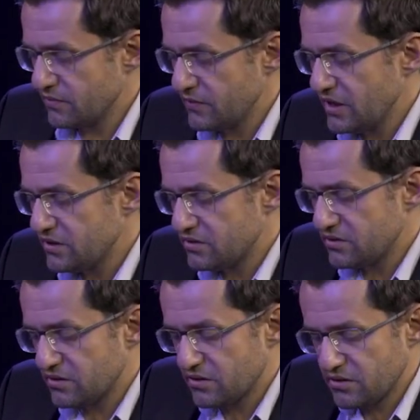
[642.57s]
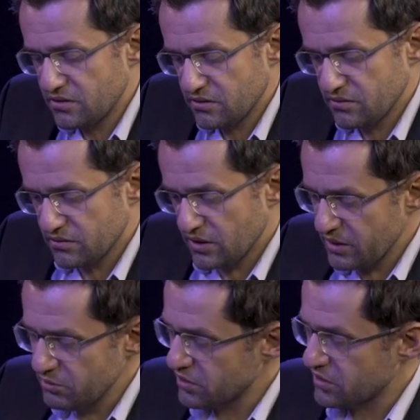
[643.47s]
It's,
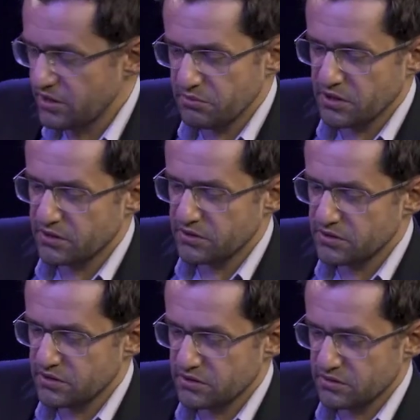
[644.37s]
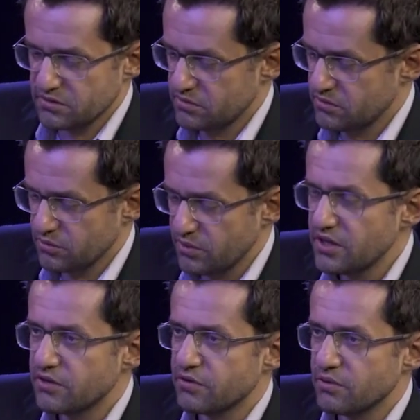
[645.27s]
I'm not claiming this is
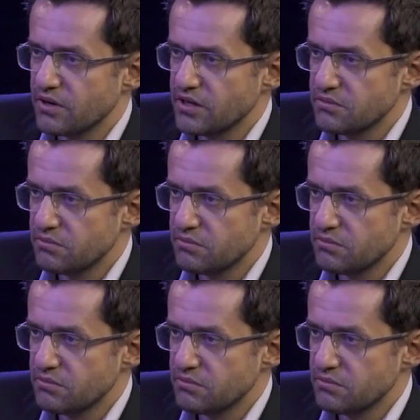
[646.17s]
winning for white,